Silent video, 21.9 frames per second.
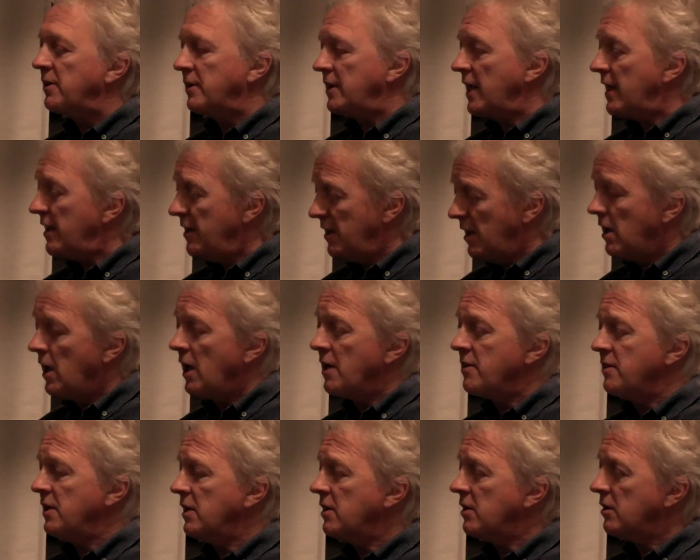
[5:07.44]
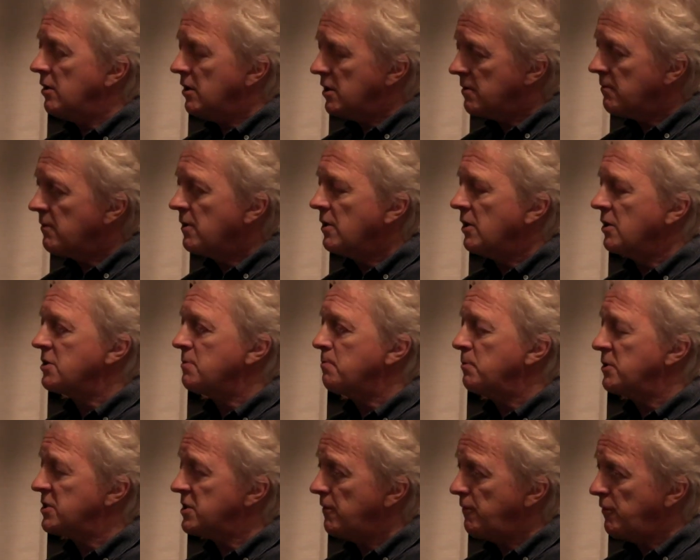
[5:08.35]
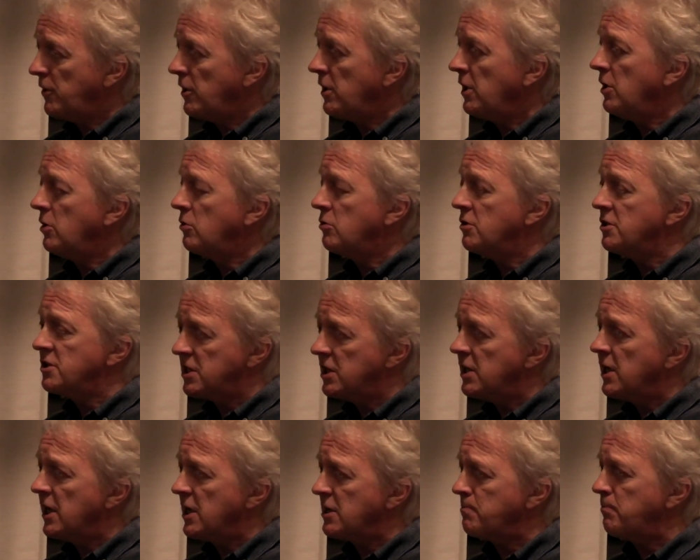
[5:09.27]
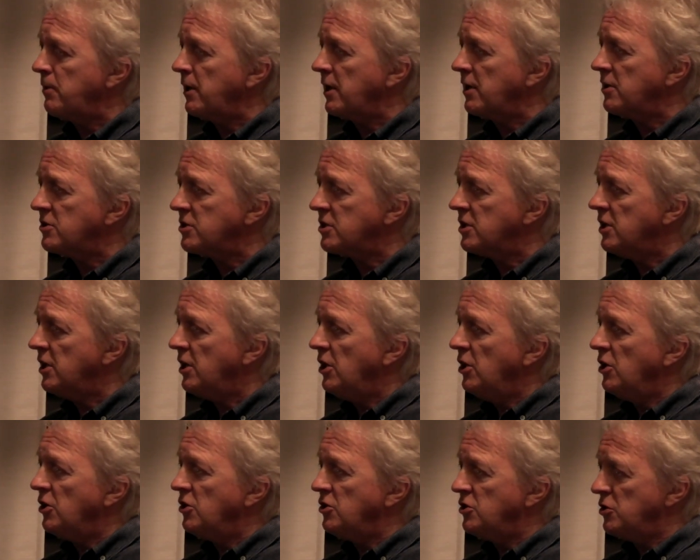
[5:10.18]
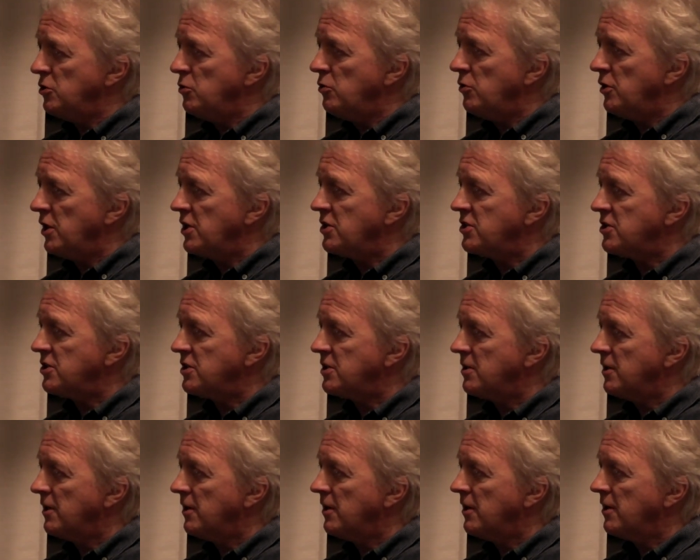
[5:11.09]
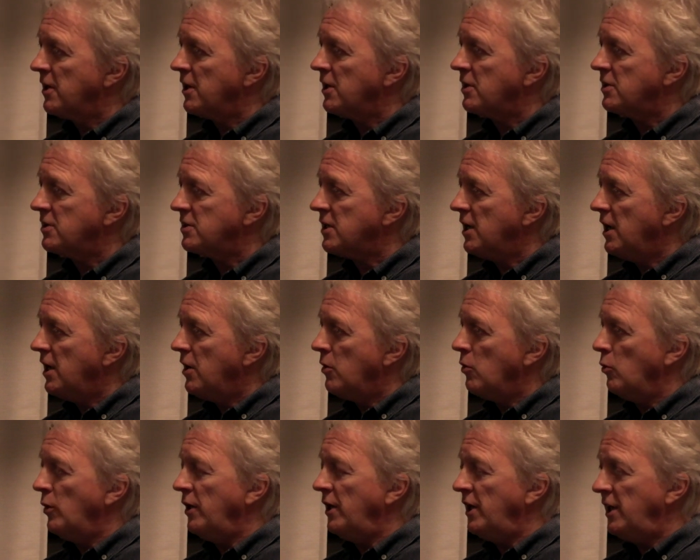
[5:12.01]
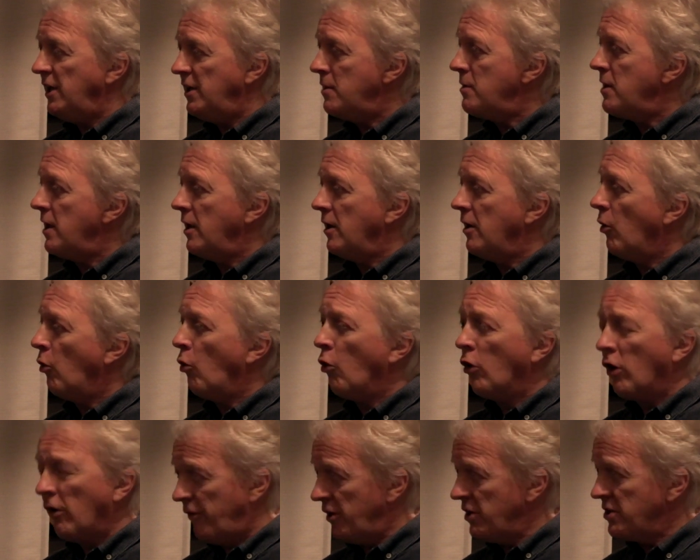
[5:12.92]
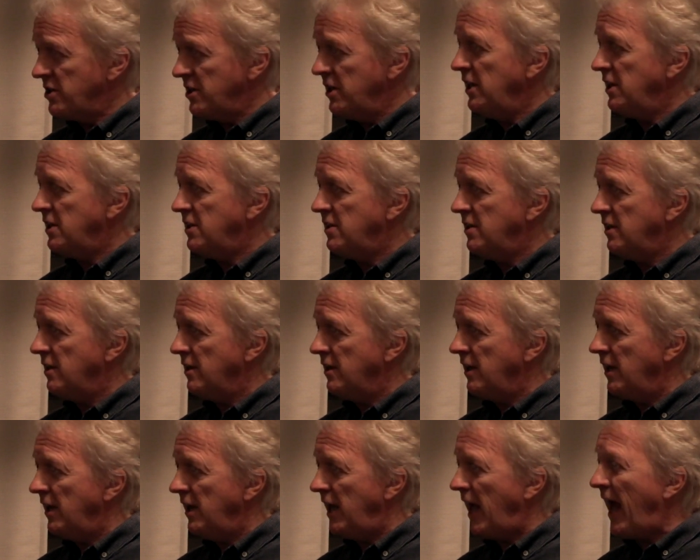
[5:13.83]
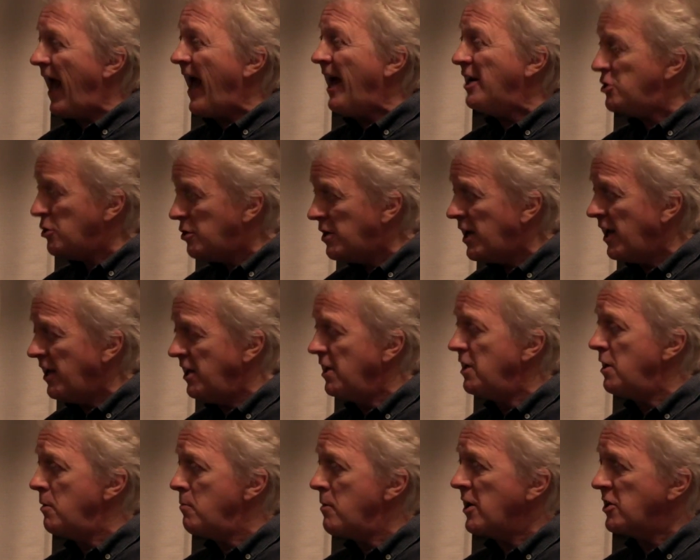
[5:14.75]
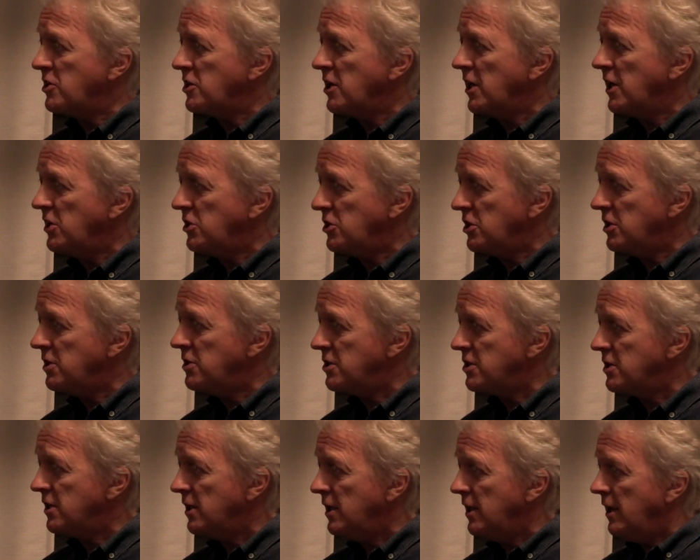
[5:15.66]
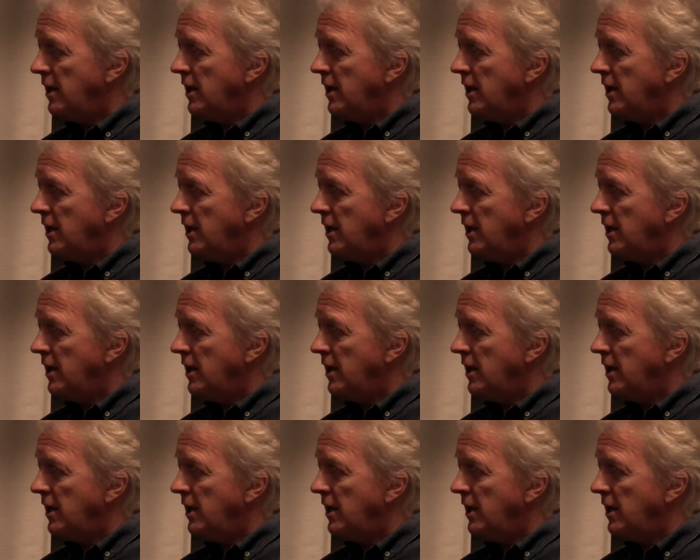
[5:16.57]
But then I think there are specifically Christian aspects to this that we need it. All of us need educated imaginations,